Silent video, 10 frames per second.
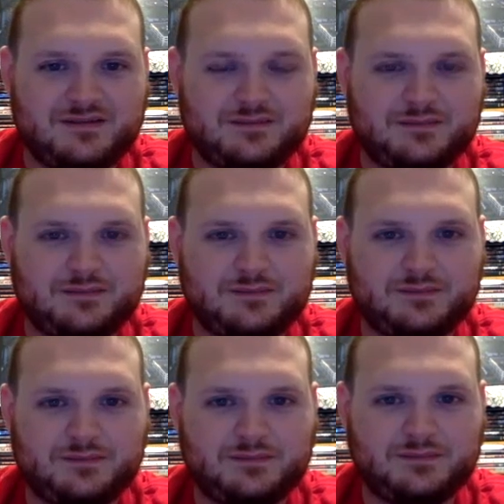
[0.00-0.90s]

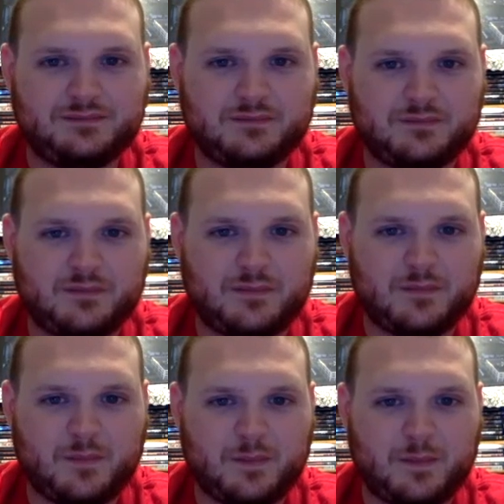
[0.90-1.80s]

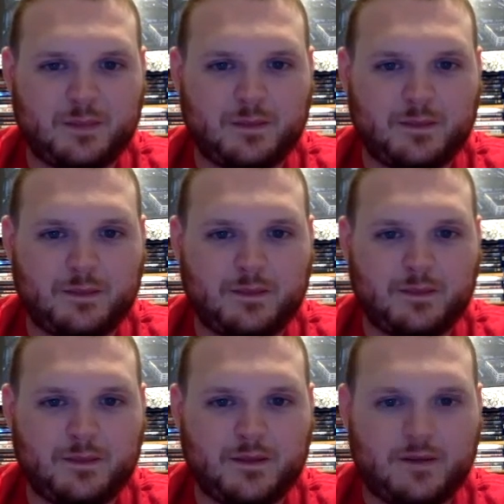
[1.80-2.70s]

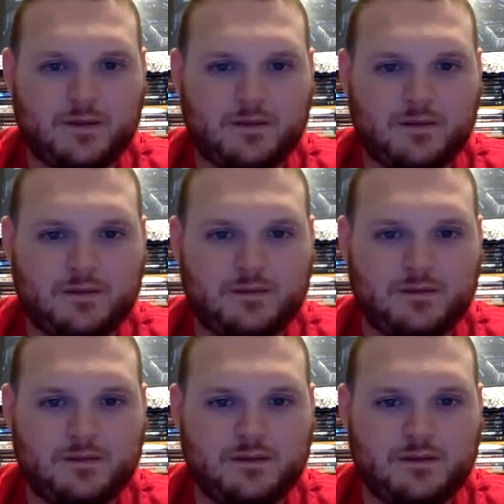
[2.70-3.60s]

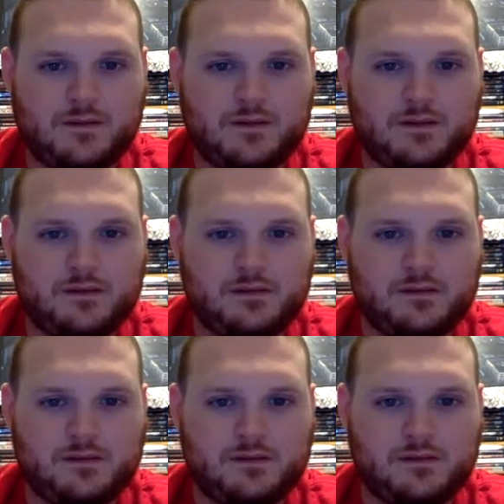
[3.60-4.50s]

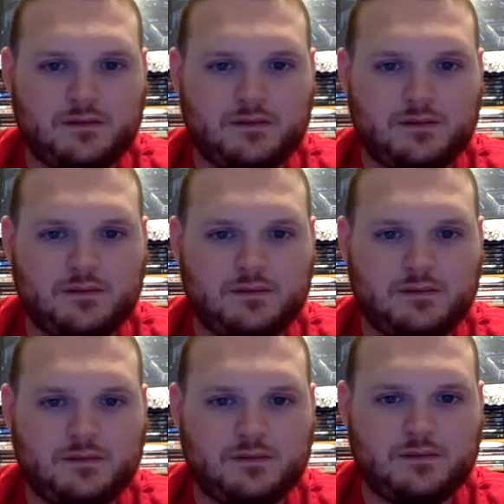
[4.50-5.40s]
The person shown says nothing.